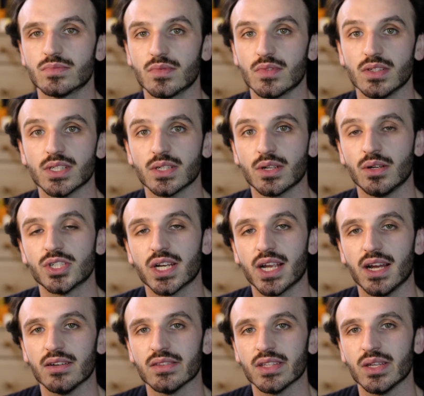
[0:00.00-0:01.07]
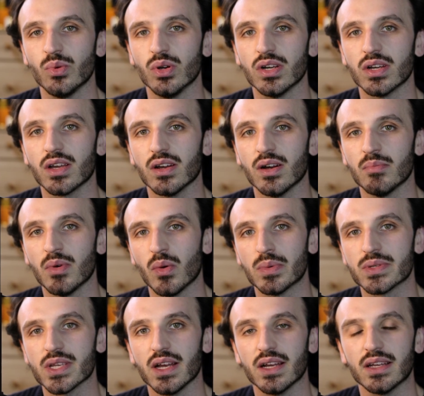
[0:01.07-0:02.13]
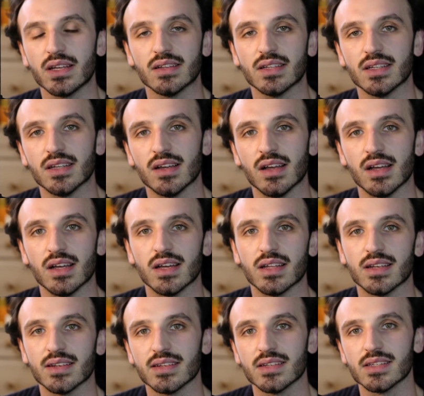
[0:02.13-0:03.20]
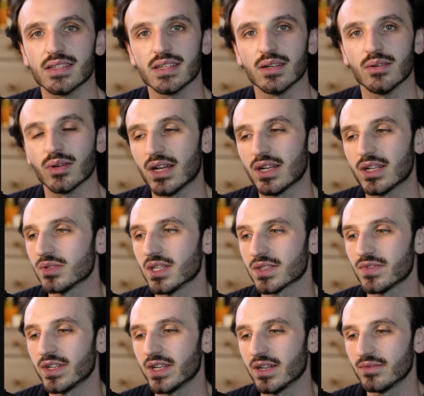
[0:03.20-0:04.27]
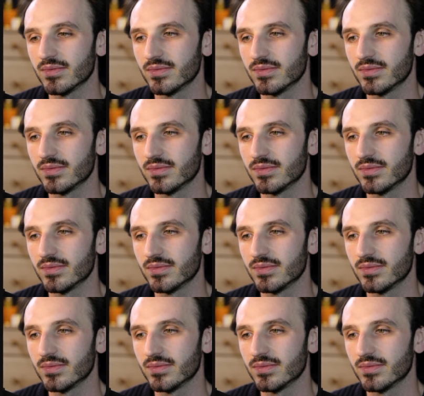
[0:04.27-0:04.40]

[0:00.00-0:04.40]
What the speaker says: So go check out the work on my website, and I'll catch you in the next video.